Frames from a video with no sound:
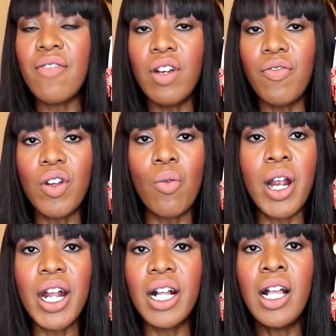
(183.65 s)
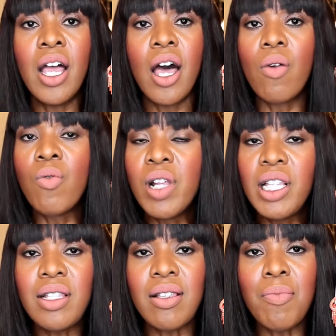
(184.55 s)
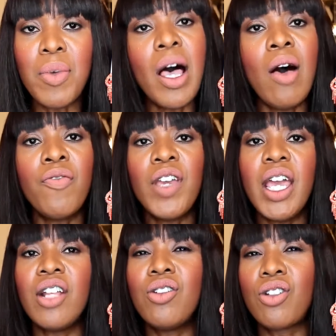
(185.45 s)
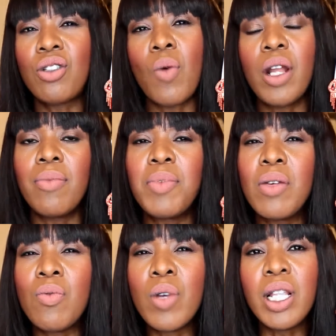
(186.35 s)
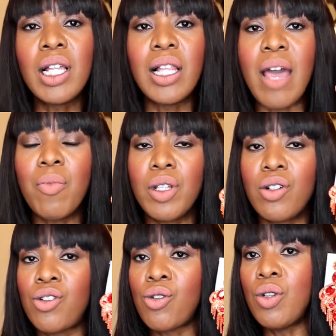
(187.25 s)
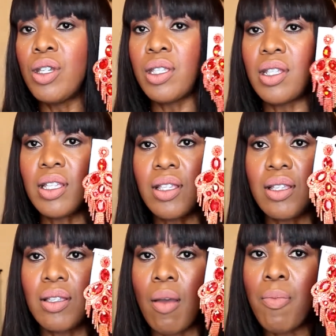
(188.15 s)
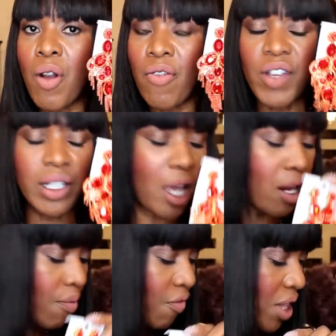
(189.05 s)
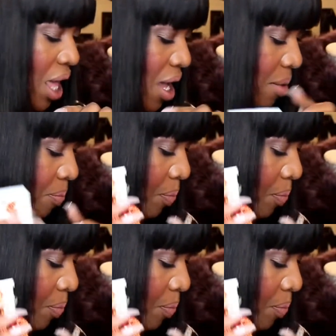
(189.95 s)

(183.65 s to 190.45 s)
Even if you're wearing a really simple outfit and you just want to be really glam with your jewels, this is the perfect item for that.